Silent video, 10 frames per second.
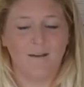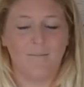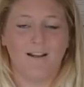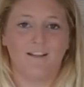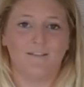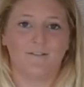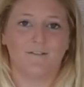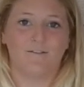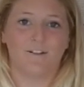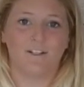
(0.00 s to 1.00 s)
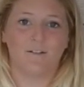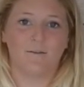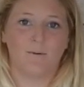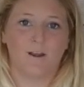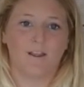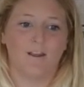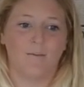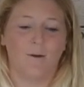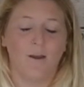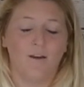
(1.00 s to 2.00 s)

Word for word: Please feel free to buy them